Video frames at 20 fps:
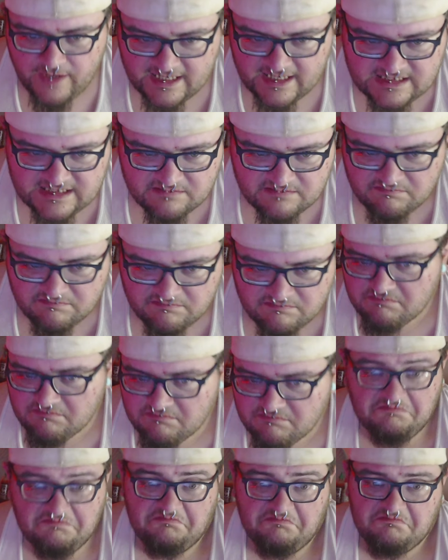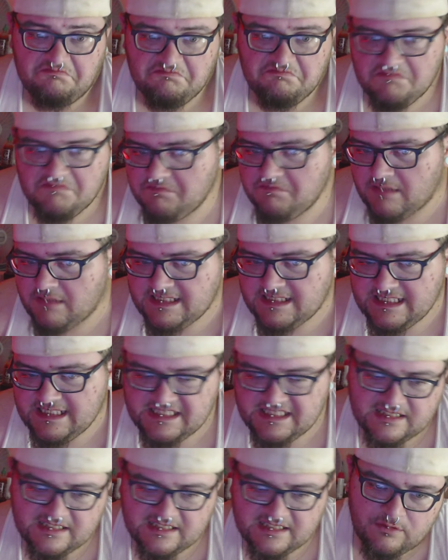my seasickness went away.
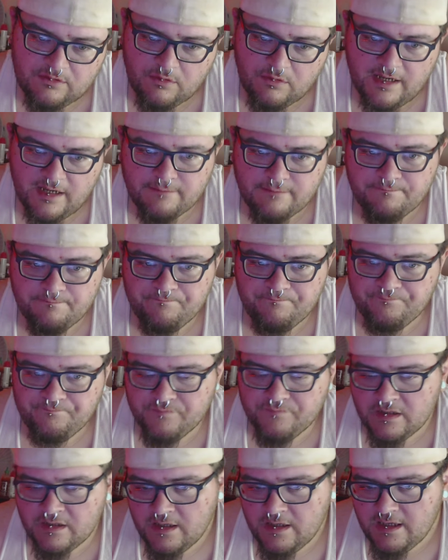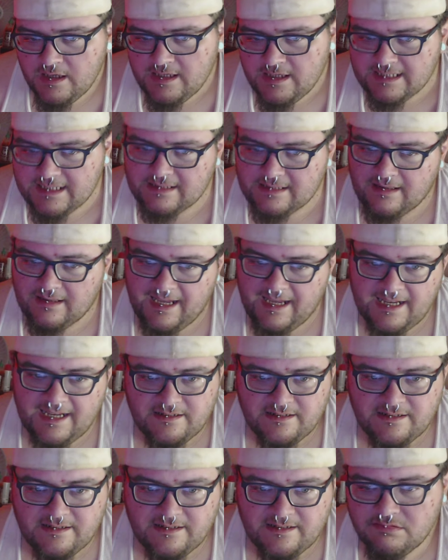Hit land, seasickness
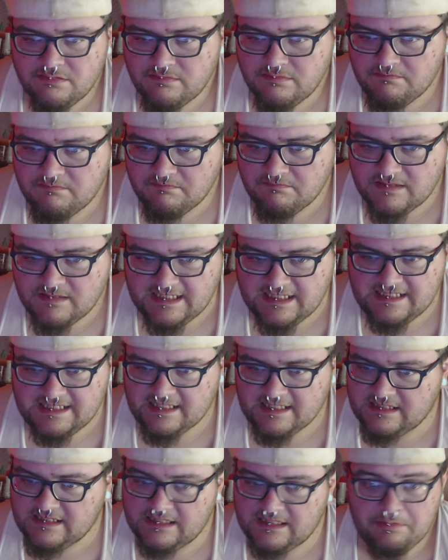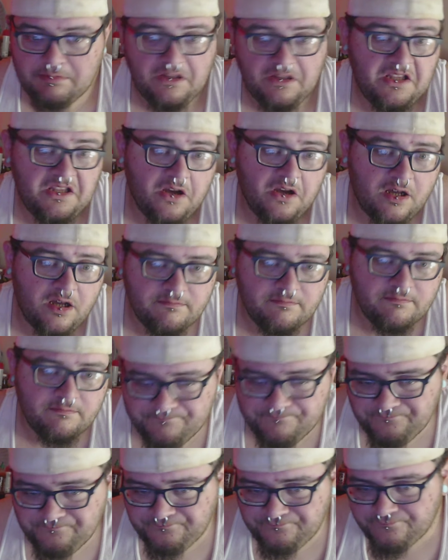completely gone. Went to the
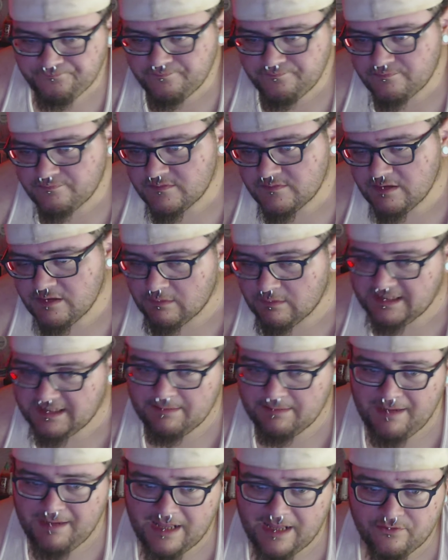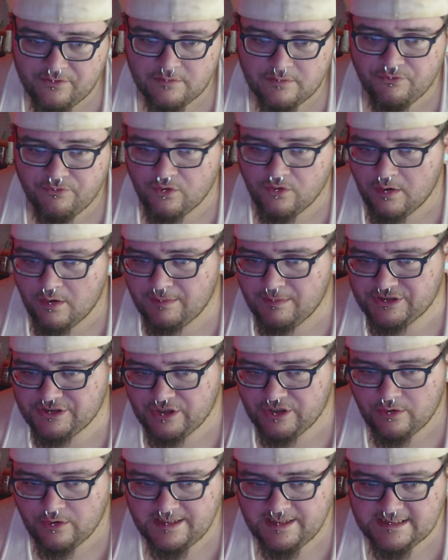bathroom, threw away my chonies, free-balled
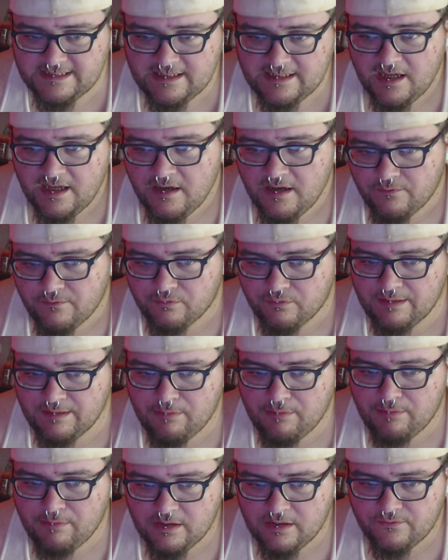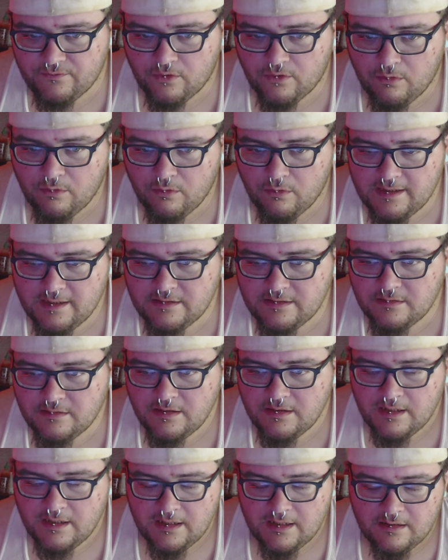it for a while, and we came
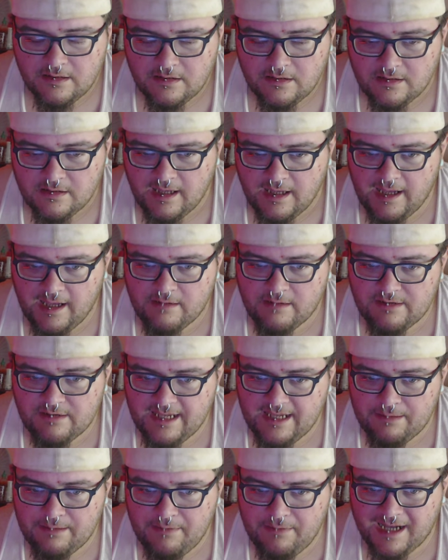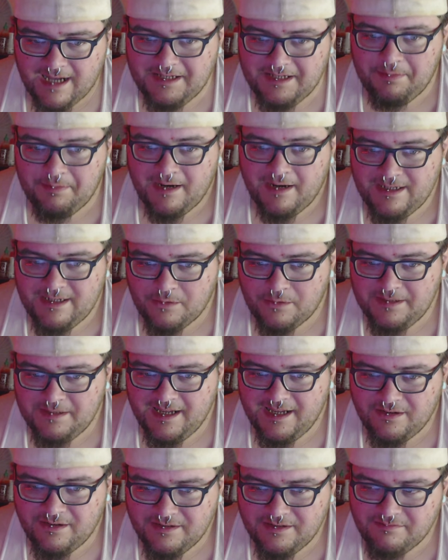back to my hometown, and
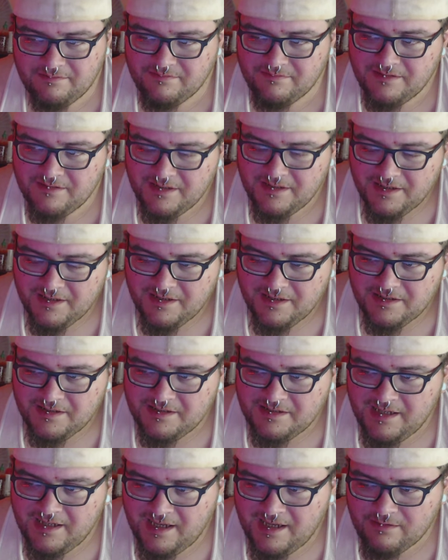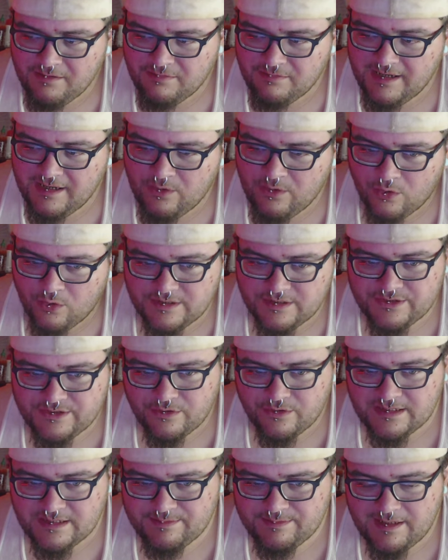yeah, we had horror stories, man. Me and my mom were fucked
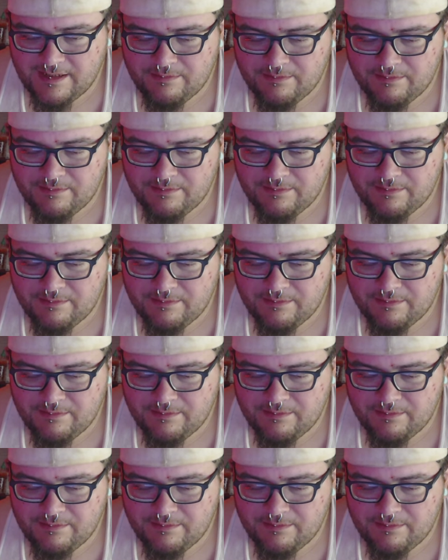up.